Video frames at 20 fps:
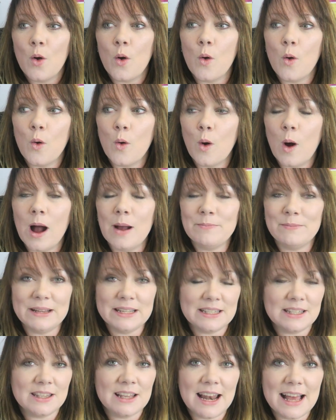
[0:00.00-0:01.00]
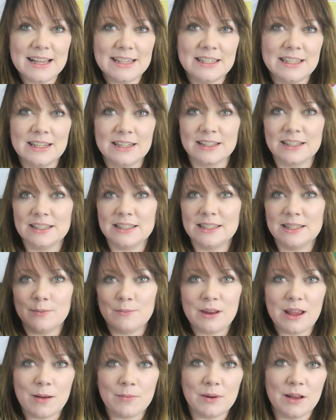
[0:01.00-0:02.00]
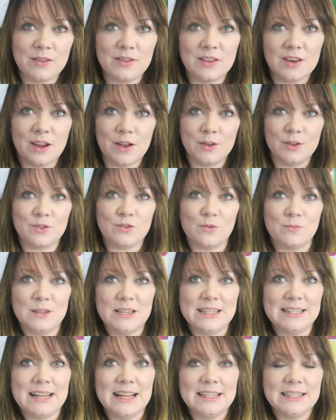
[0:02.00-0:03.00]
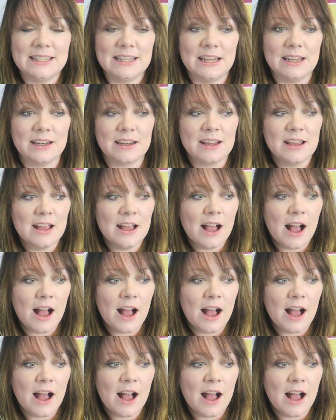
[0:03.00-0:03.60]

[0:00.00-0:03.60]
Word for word: Or I missed the lesson. Can somebody upload the notes from this lesson?